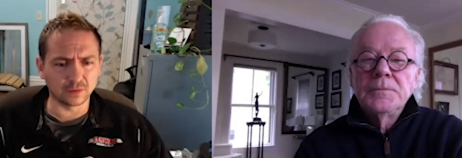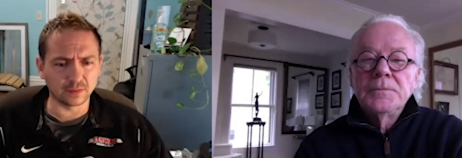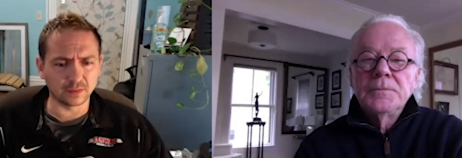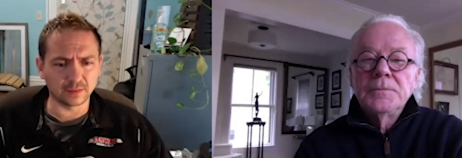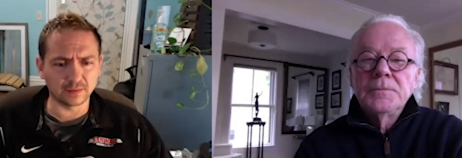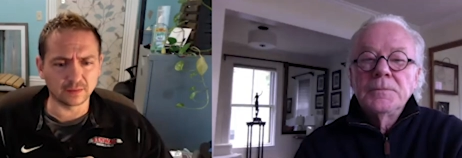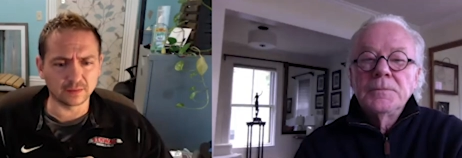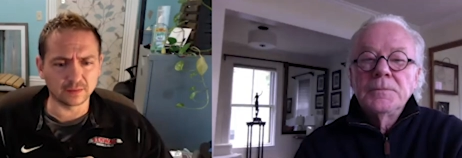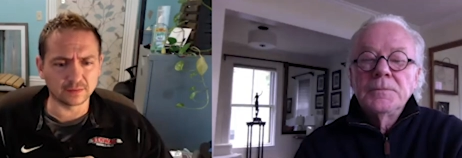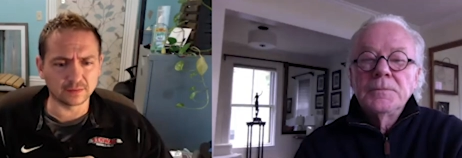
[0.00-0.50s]
Speaker 1: It
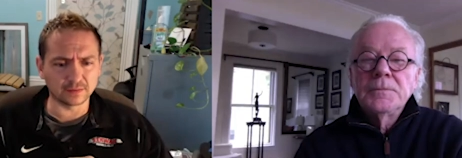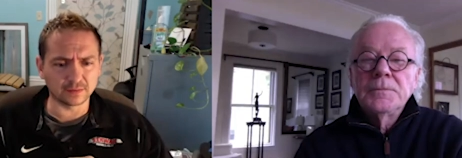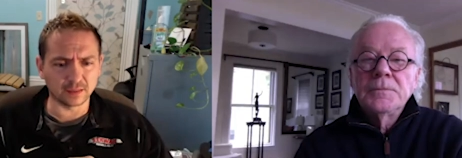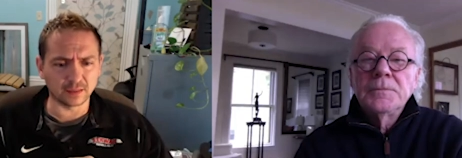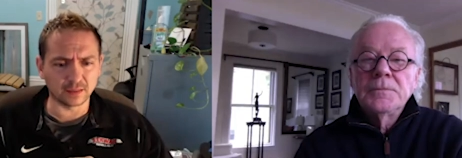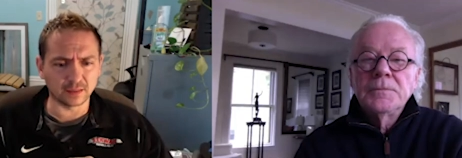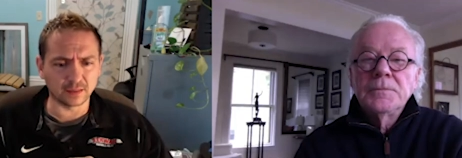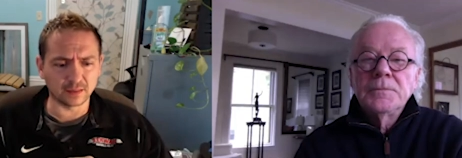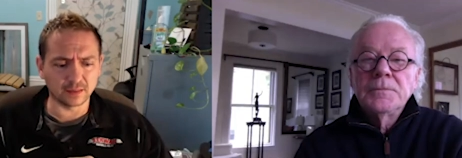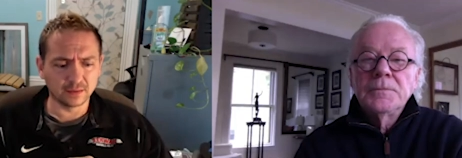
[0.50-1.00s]
is
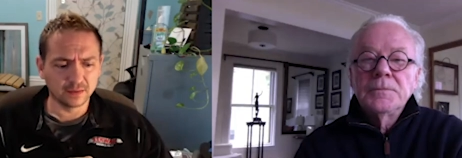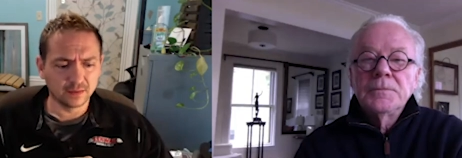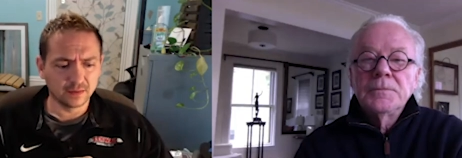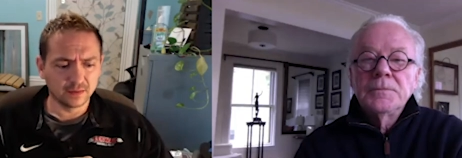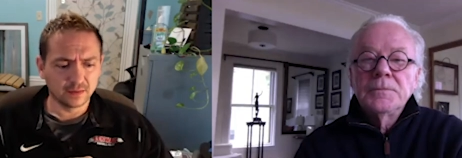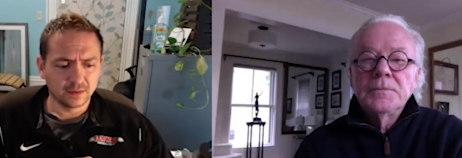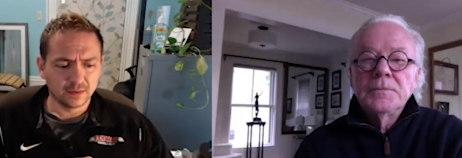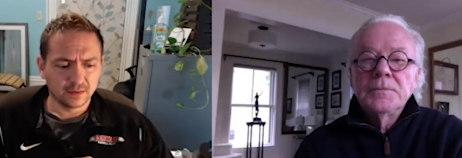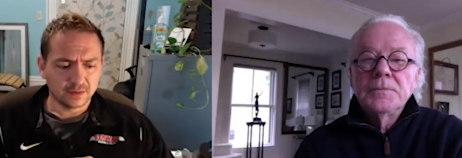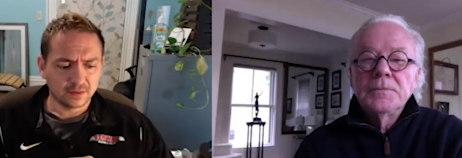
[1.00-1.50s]
uh,
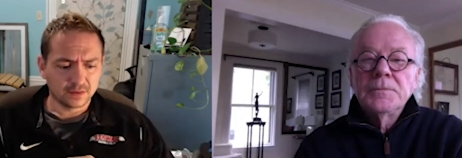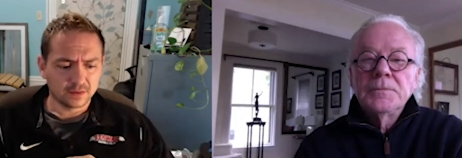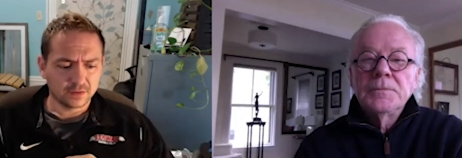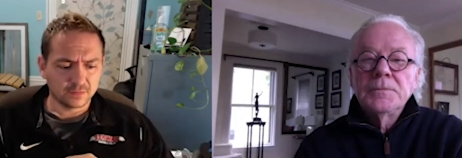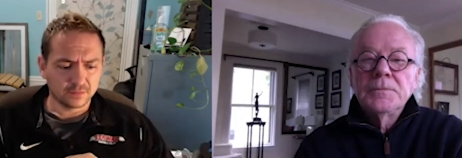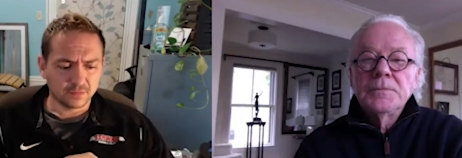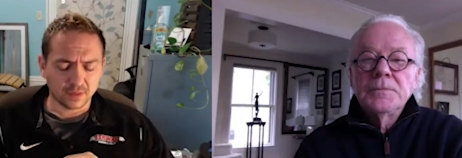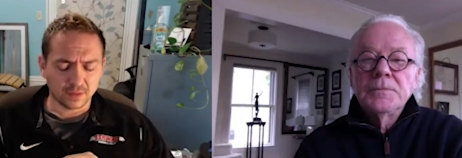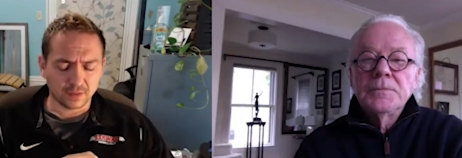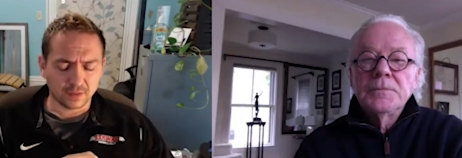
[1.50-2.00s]

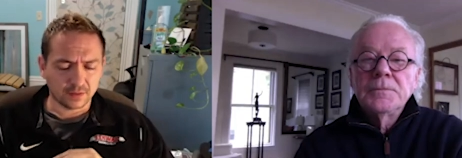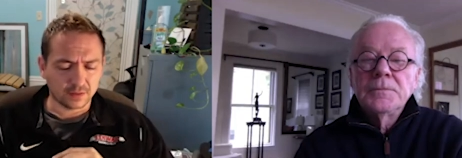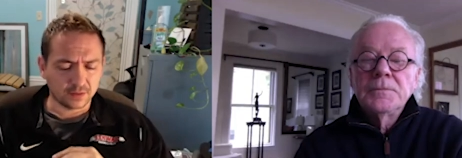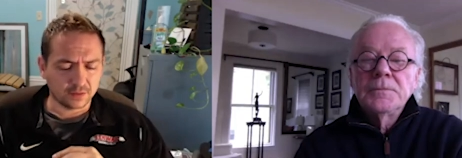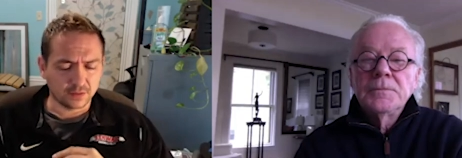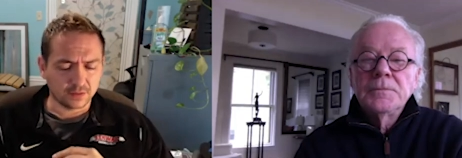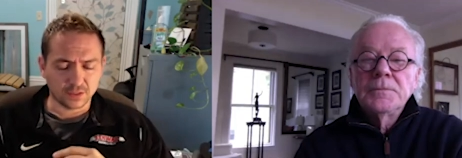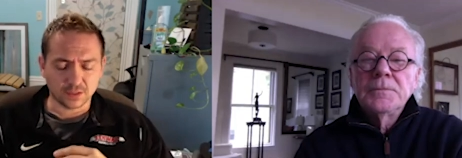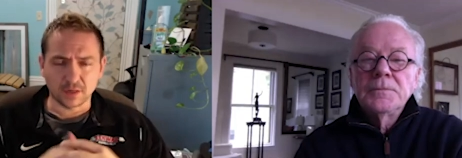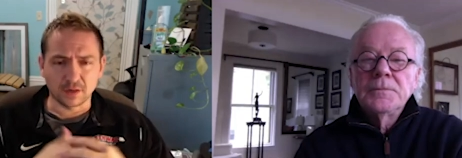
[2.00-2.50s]

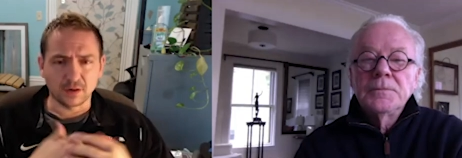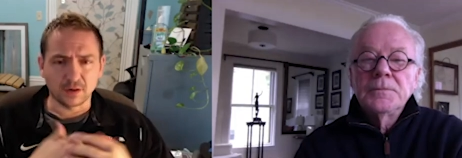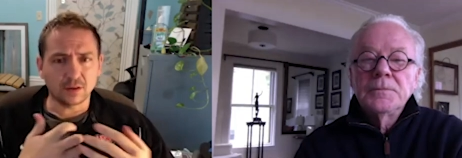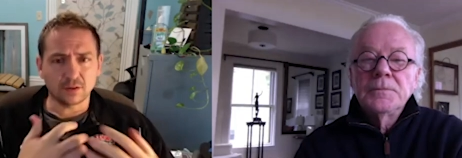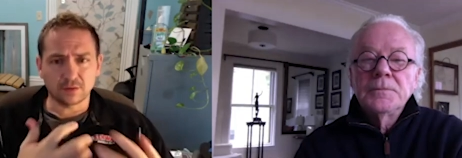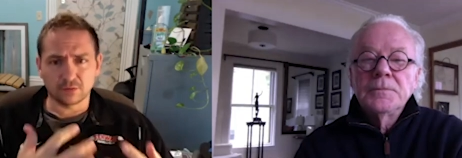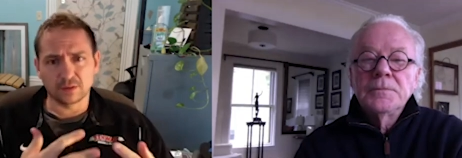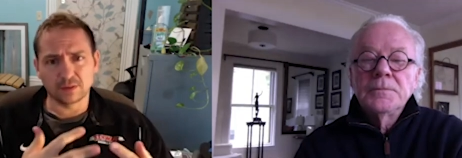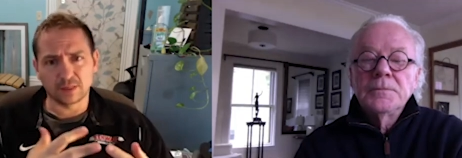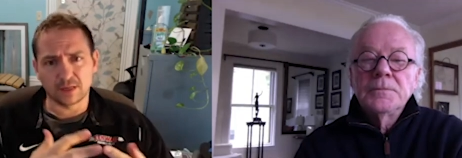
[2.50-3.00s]
just
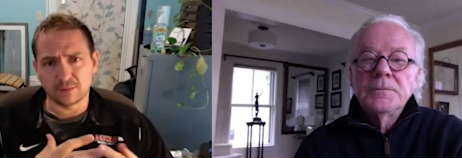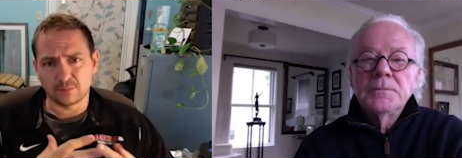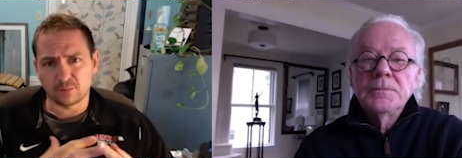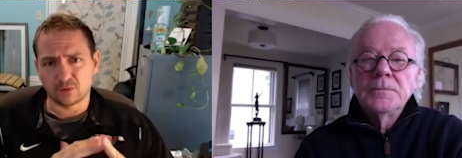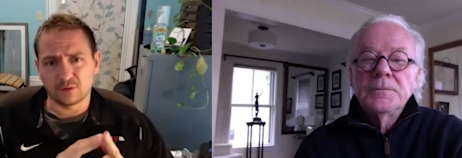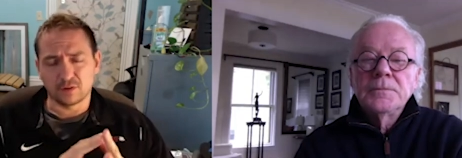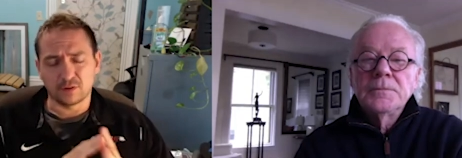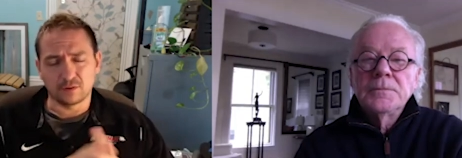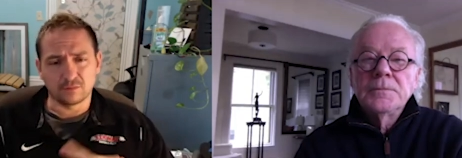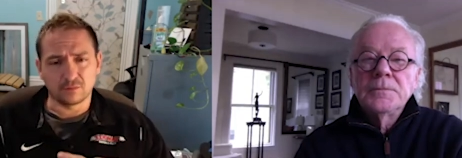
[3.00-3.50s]
another
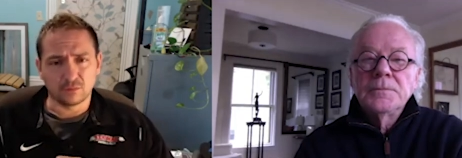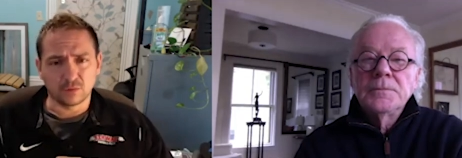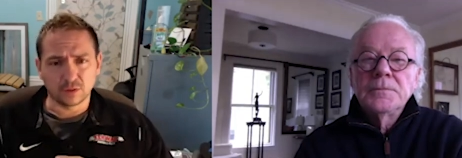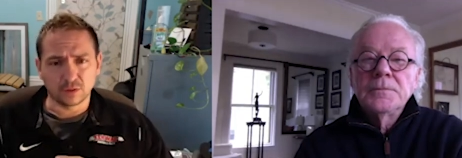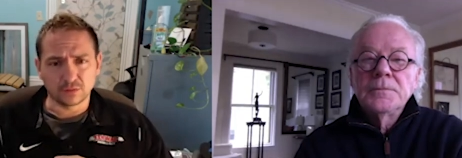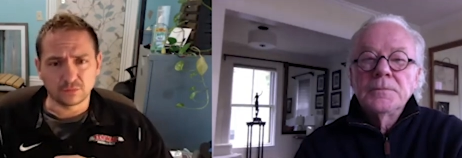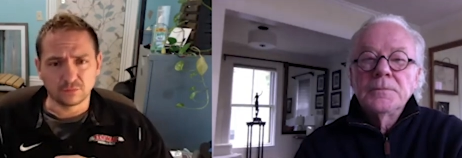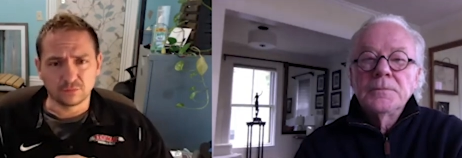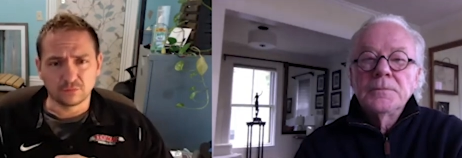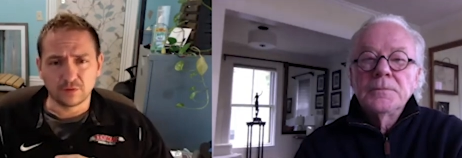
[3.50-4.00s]
example of
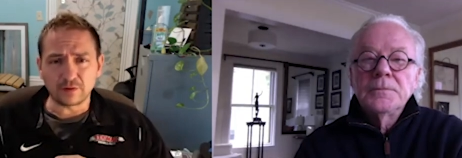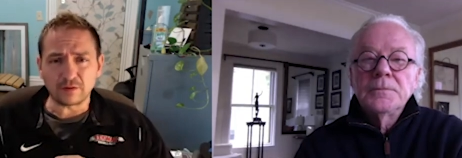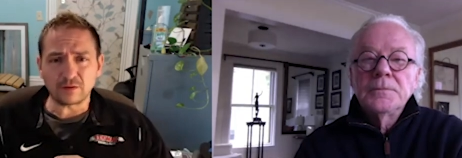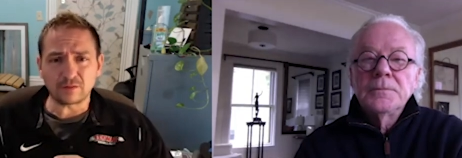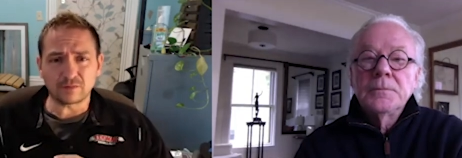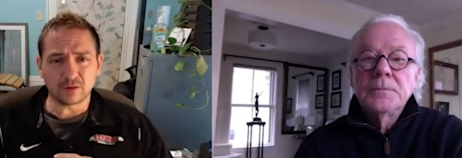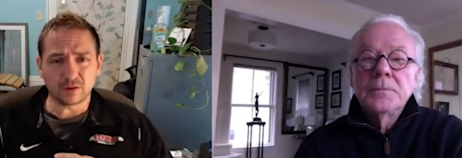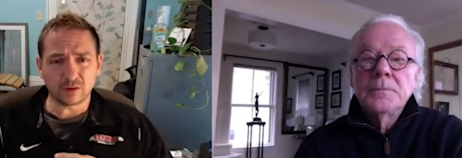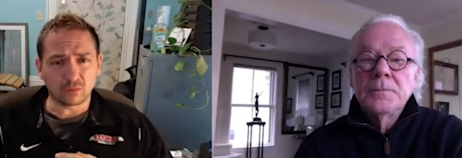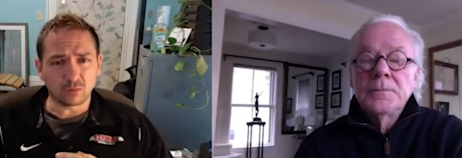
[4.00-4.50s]
what's very
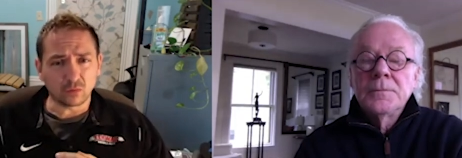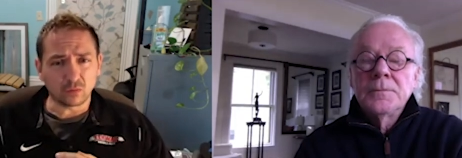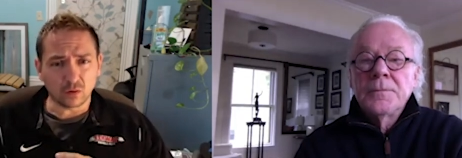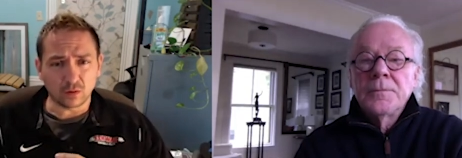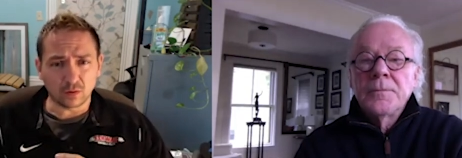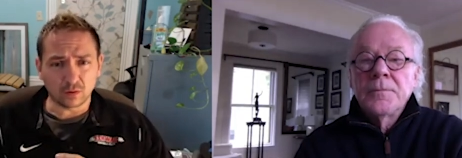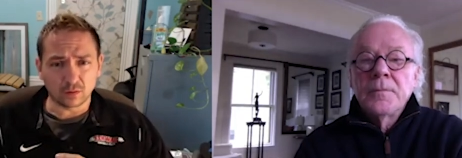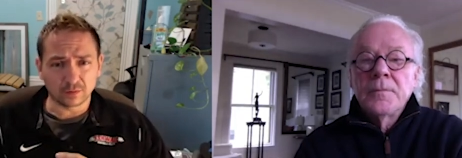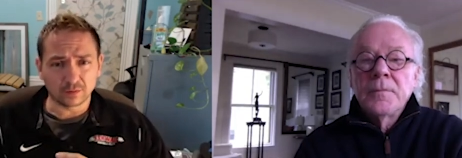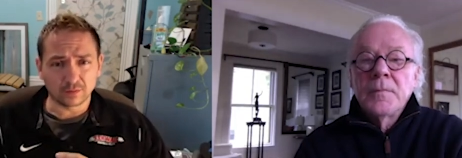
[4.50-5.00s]
very
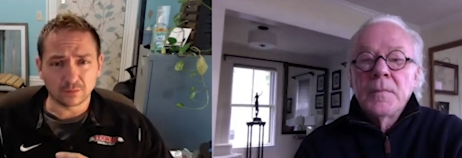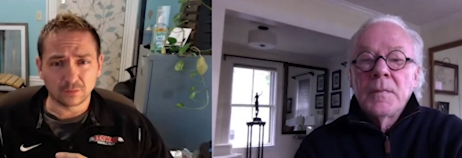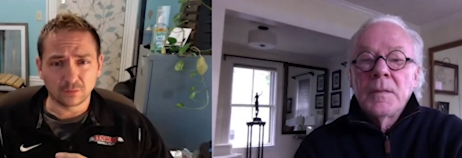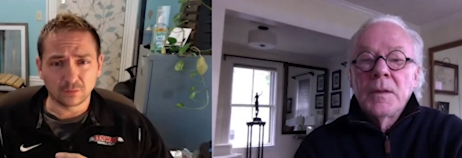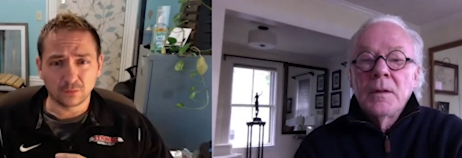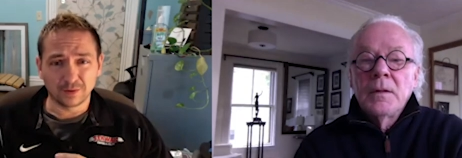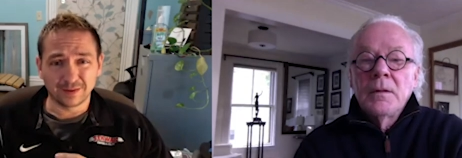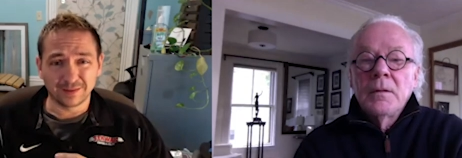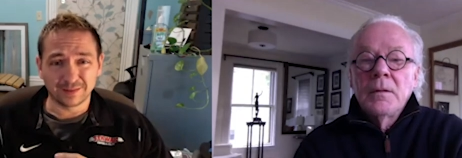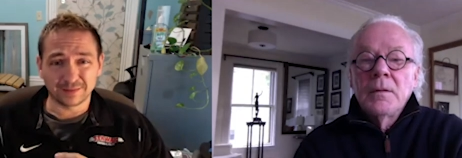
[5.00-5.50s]
wrong
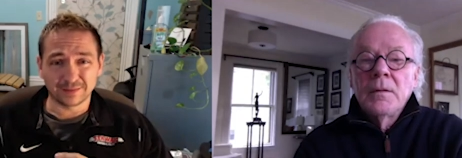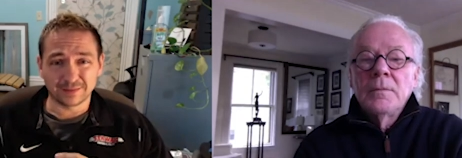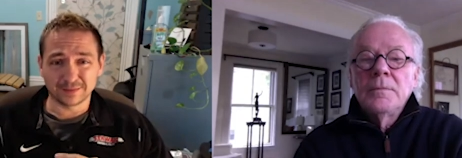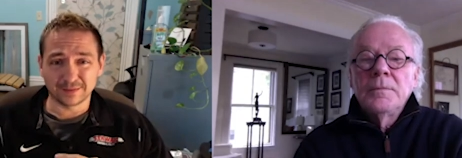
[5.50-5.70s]
with